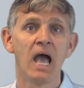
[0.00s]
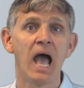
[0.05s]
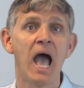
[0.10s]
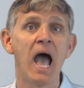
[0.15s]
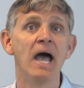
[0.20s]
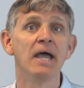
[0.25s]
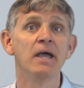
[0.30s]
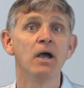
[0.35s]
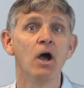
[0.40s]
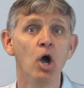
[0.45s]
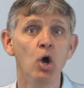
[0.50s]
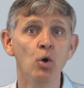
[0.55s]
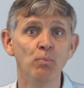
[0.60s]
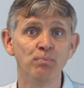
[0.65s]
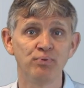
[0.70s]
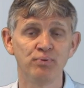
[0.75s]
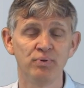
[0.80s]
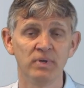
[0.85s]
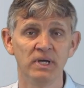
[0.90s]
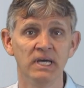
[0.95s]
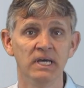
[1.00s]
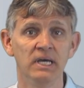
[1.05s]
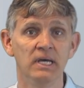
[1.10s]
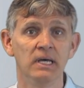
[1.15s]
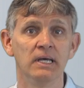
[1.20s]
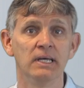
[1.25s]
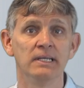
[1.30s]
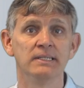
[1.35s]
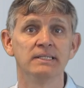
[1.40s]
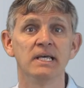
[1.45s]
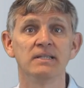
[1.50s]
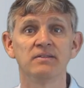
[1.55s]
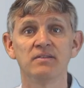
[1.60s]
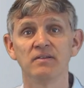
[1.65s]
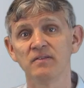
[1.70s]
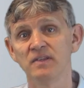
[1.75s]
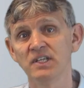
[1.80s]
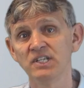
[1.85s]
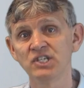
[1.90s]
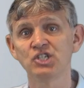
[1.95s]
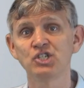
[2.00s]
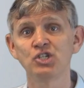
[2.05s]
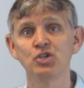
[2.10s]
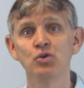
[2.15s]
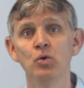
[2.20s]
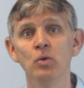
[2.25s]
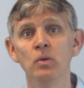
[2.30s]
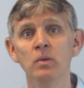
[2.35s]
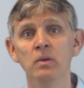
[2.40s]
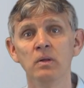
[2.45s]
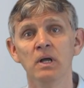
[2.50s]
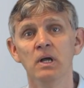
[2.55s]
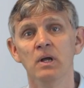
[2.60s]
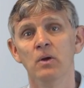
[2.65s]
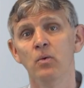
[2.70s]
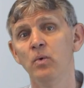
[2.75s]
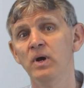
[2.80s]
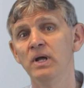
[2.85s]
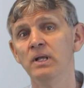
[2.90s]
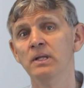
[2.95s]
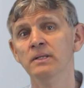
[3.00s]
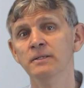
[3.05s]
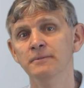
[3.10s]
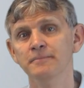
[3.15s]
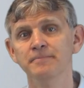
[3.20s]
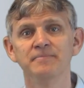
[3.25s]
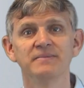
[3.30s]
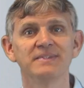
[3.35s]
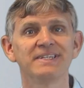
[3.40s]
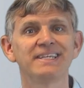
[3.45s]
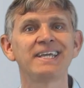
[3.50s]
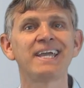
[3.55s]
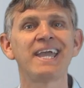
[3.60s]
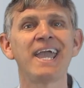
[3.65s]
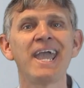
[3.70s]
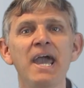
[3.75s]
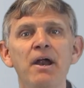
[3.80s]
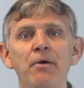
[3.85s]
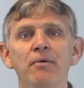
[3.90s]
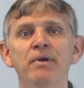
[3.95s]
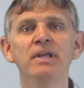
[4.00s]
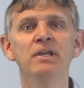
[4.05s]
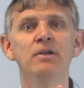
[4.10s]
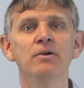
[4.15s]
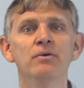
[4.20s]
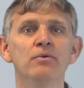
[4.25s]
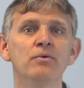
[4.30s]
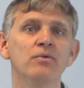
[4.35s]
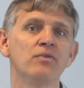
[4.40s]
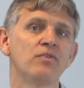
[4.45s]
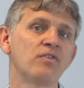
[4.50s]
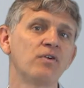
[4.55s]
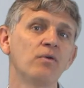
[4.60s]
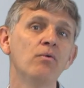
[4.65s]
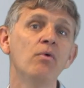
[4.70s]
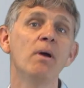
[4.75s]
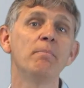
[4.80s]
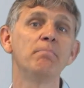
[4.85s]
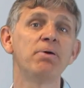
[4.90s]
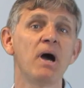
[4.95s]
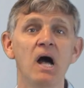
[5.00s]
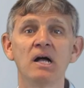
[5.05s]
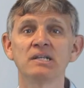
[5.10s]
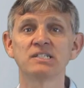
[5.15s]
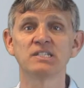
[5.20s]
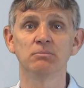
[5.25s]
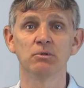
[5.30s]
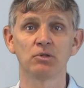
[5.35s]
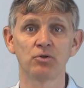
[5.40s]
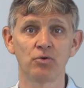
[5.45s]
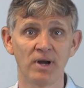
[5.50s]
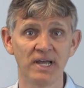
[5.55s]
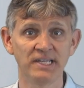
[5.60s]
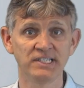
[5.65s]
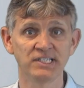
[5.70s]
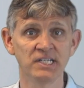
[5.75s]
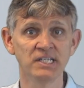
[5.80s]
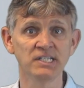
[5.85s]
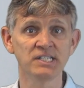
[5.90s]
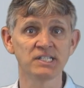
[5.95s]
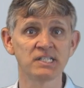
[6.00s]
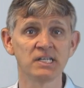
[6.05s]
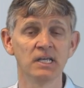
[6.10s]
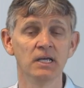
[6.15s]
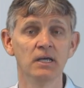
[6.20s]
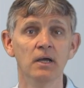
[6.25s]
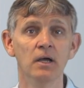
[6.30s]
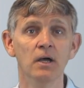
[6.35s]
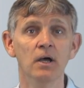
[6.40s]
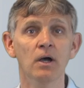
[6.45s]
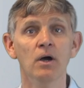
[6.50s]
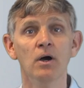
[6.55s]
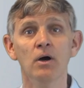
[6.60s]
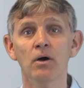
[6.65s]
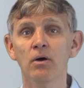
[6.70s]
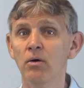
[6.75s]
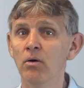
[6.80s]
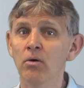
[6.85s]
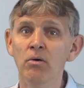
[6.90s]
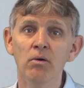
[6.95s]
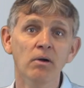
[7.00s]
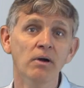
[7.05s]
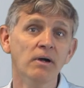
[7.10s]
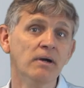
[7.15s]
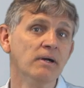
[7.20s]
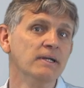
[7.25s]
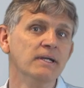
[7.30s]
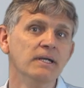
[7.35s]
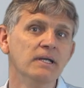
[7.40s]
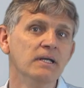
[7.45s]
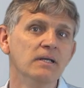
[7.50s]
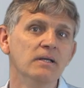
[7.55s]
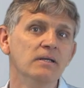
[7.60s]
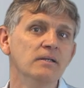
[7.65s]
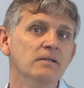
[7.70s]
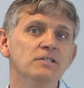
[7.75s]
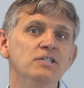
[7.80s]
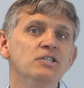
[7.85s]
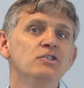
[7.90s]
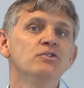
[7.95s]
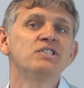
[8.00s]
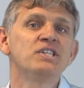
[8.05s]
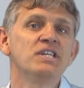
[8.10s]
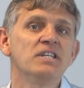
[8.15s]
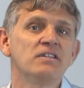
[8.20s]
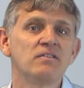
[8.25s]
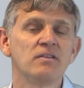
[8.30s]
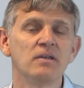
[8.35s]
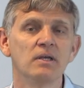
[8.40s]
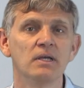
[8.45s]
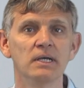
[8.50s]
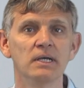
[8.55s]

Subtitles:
I hope that this tool will carry you through a possible crisis or use it